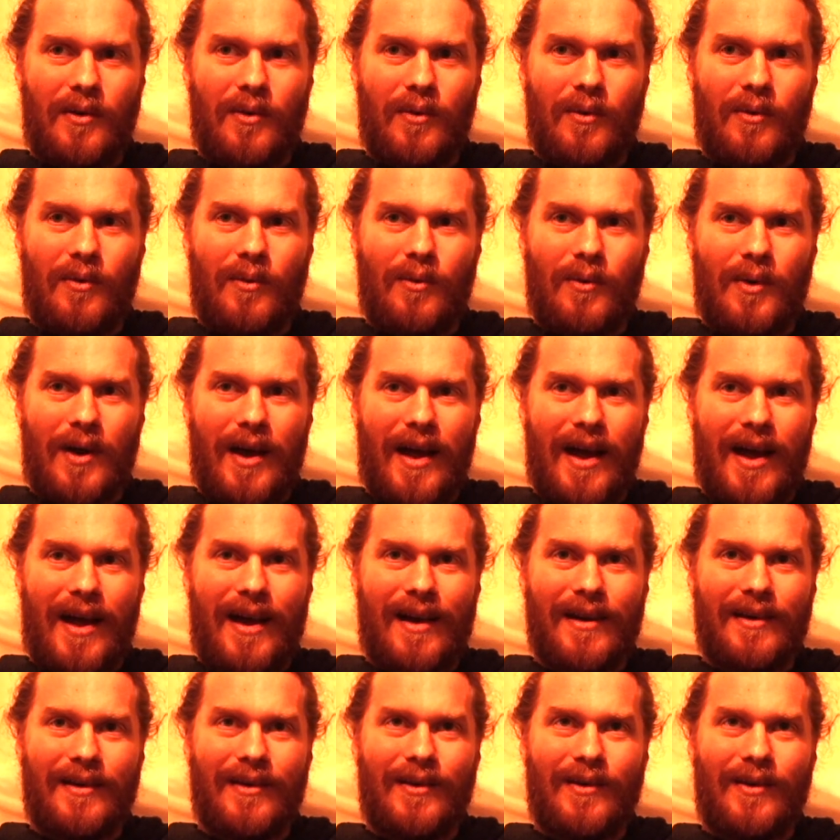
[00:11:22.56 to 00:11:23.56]

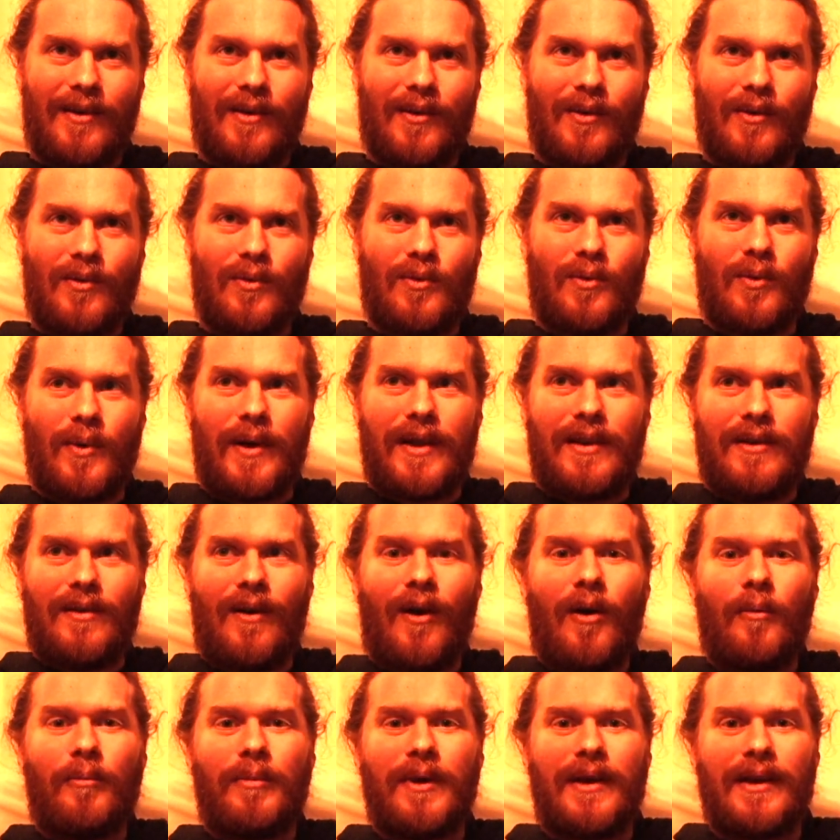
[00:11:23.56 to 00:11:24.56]
where we're
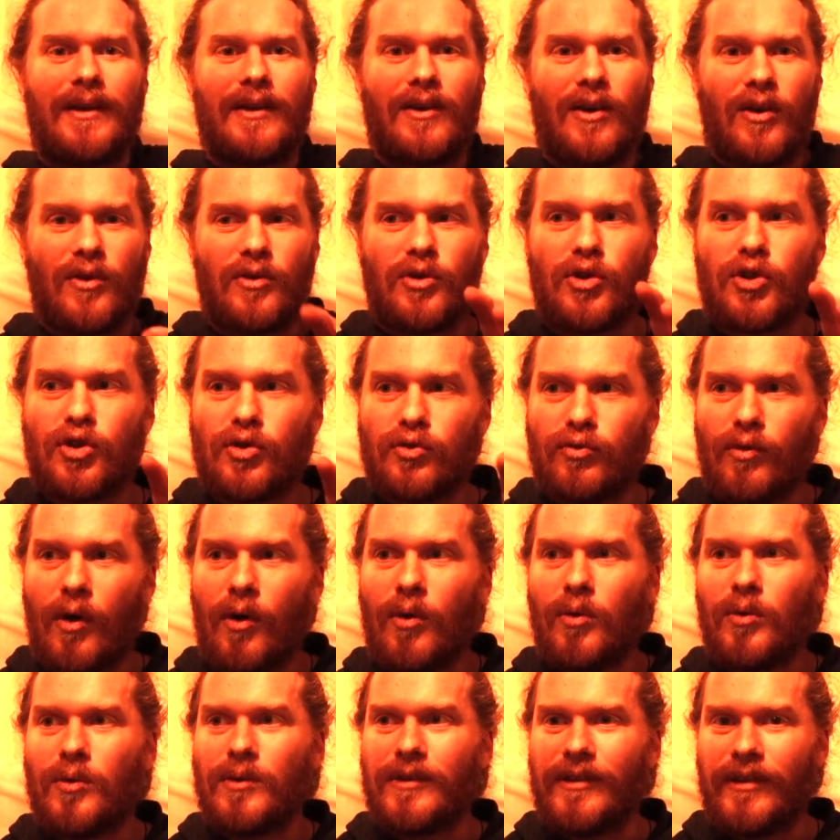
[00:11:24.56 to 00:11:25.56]
not being
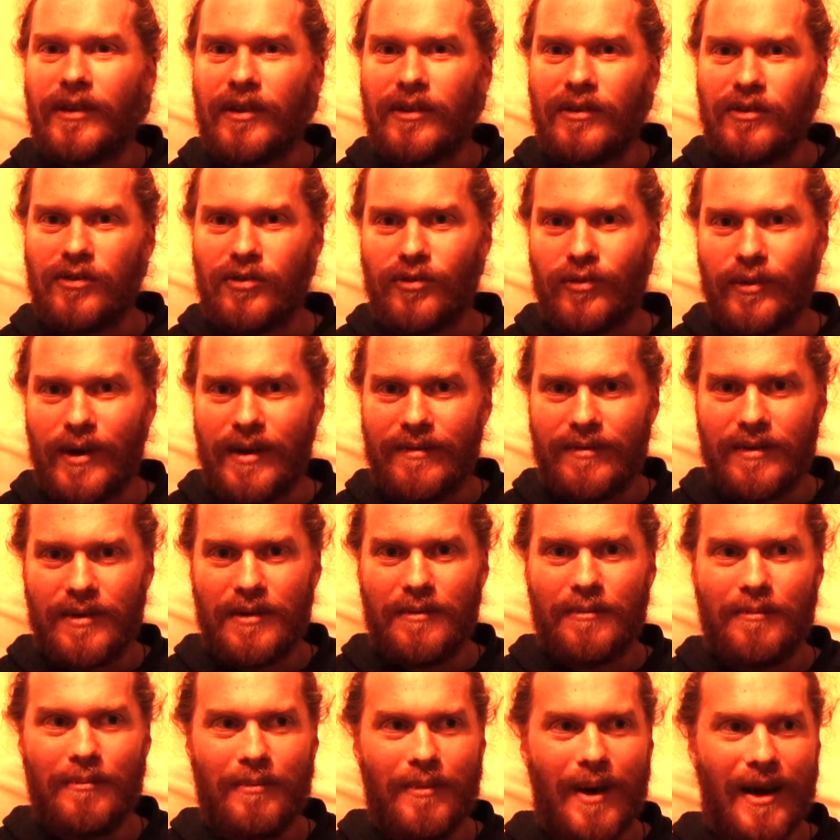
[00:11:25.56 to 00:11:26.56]
controlled and
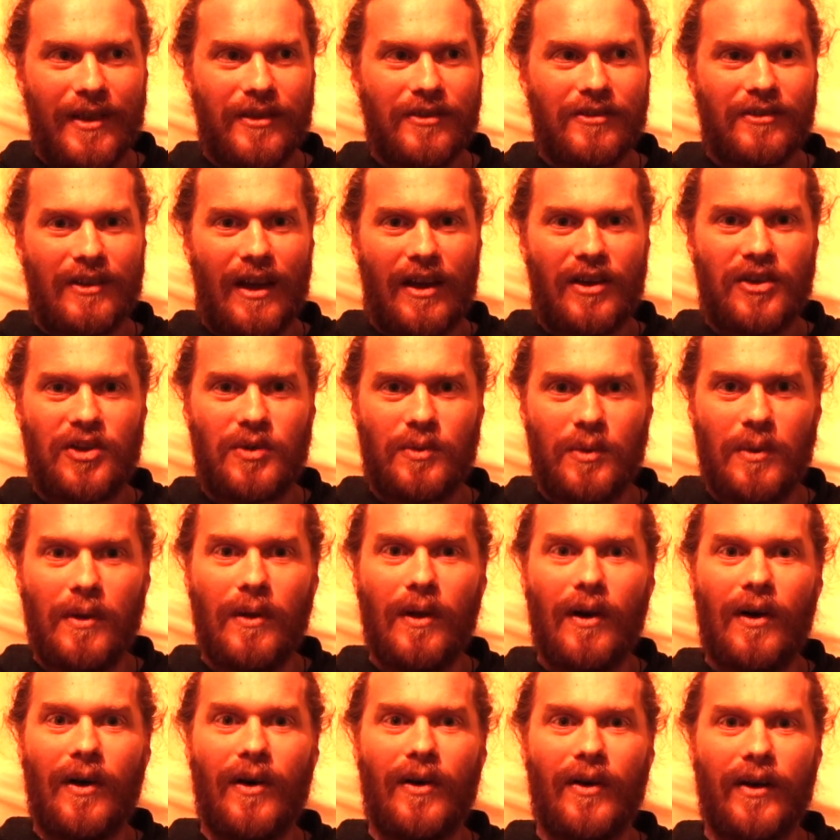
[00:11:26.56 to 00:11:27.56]
driven by sexual
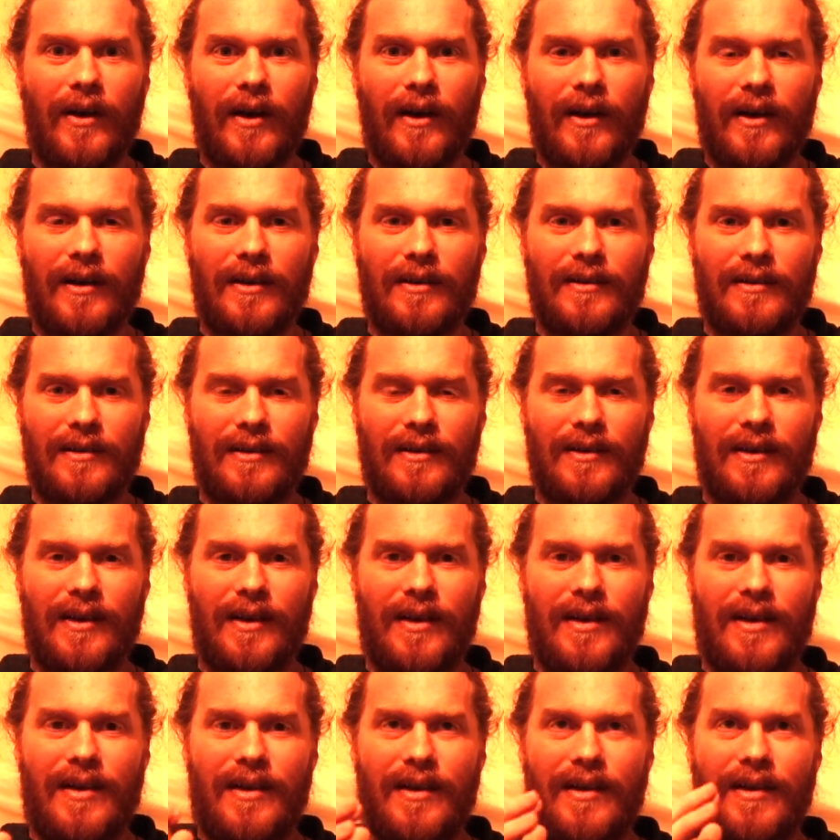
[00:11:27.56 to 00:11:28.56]
hunger,
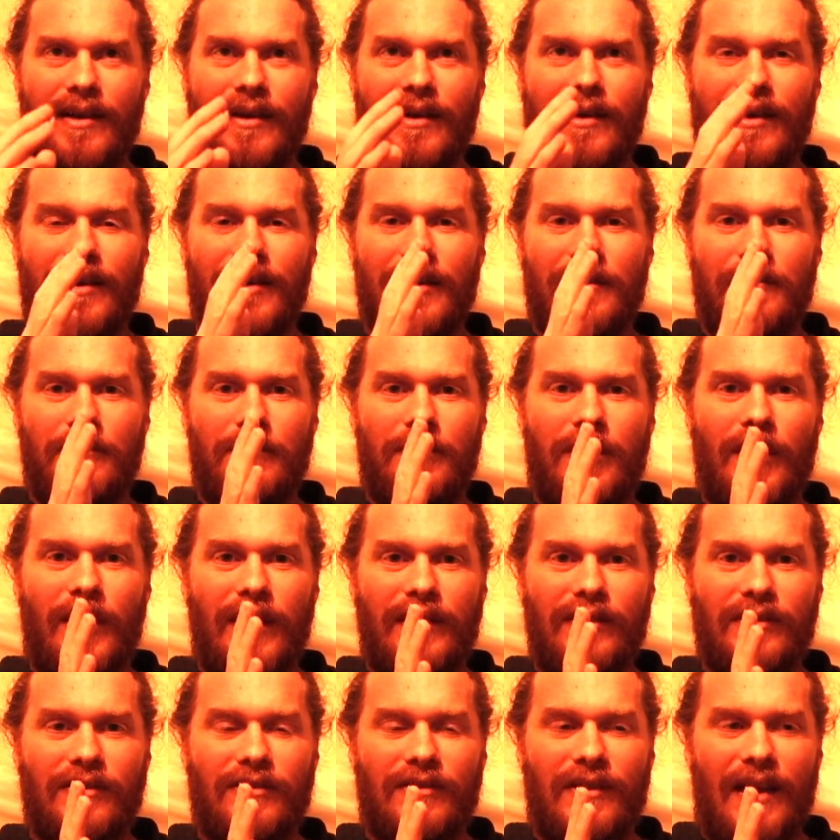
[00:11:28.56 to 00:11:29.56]
but
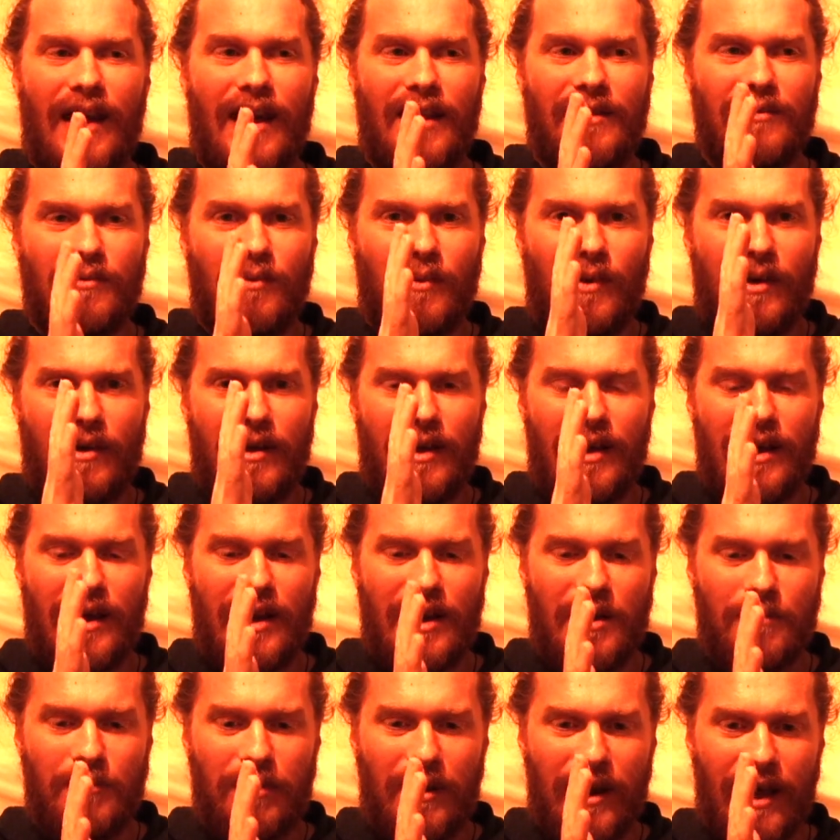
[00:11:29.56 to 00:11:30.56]
instead we're
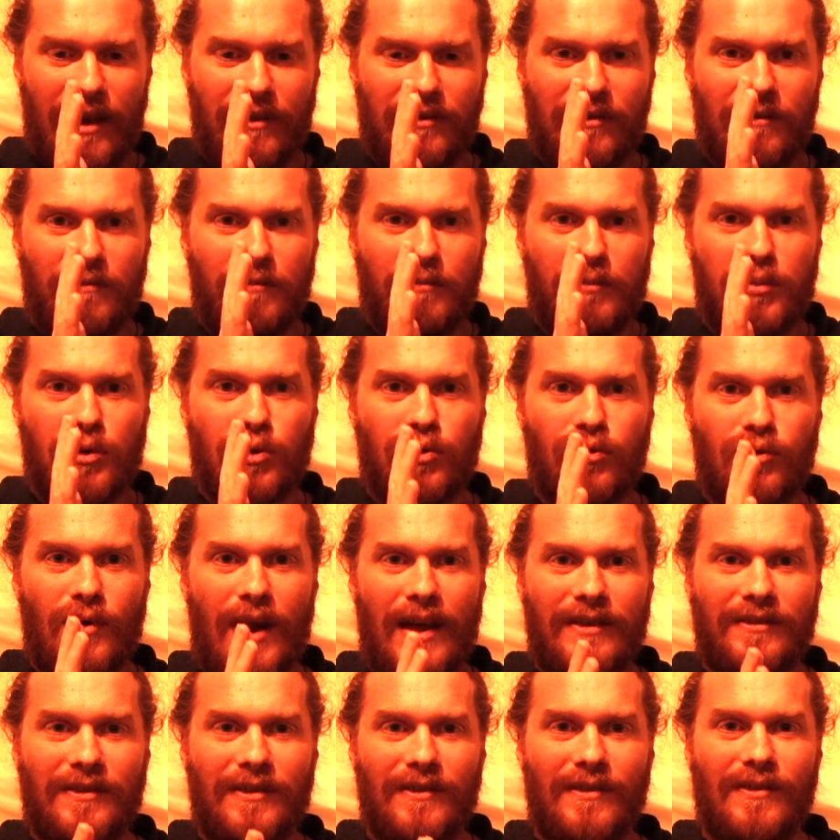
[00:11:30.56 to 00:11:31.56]
in a place of
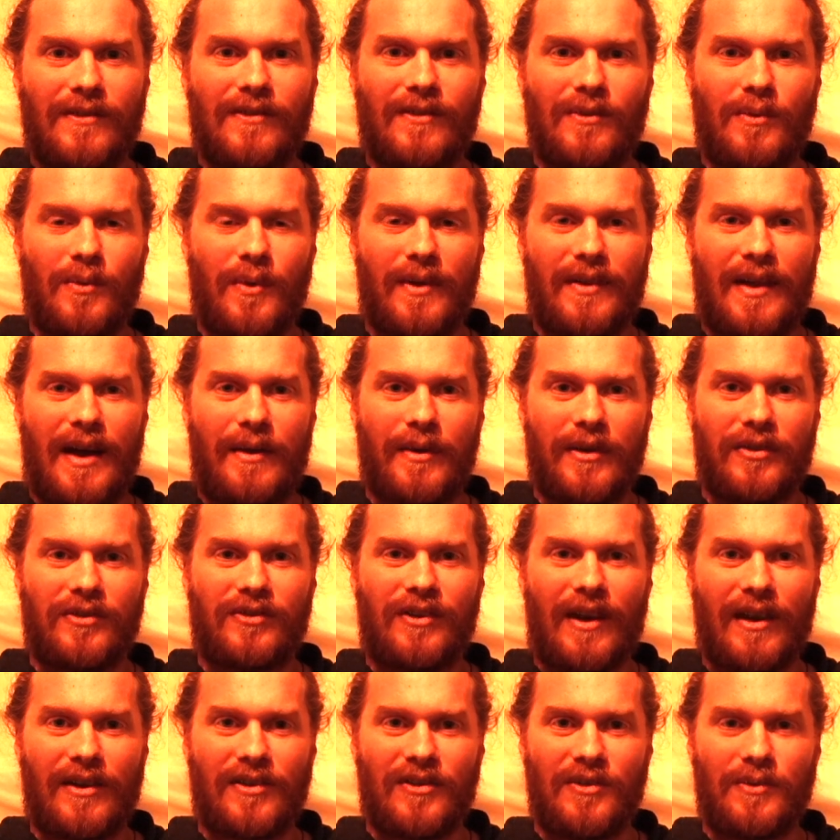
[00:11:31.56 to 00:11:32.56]
presence with our
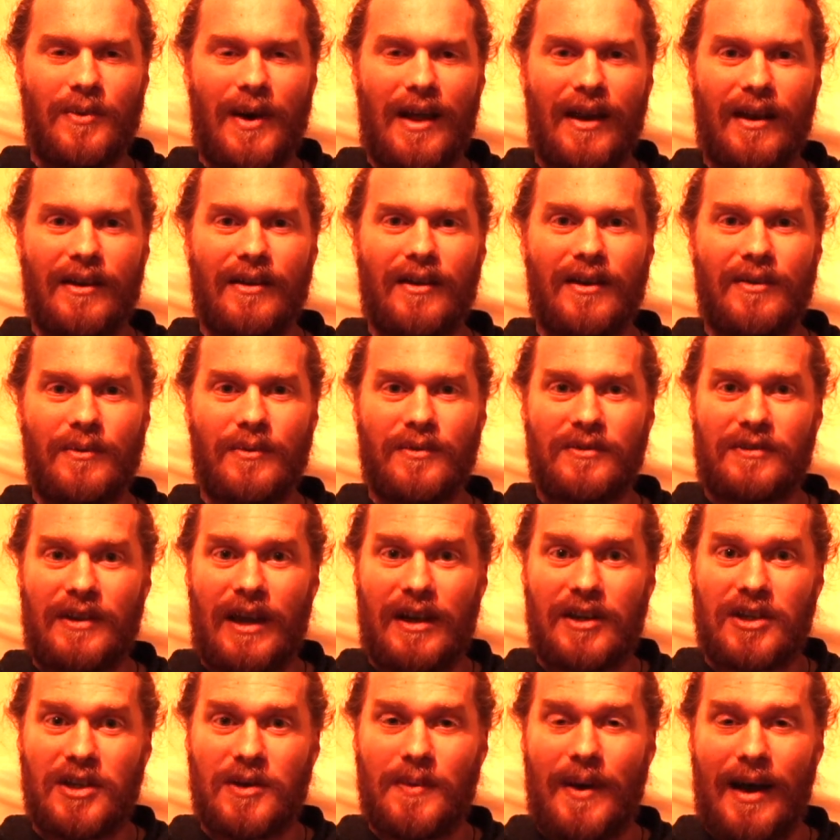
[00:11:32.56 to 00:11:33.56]

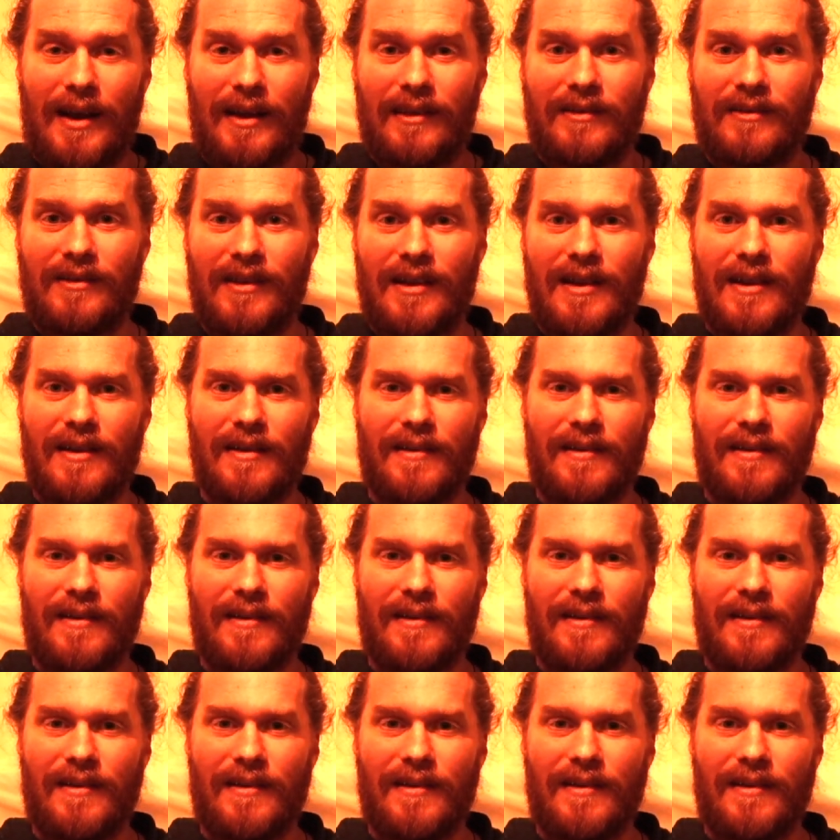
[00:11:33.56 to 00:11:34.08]
sexuality.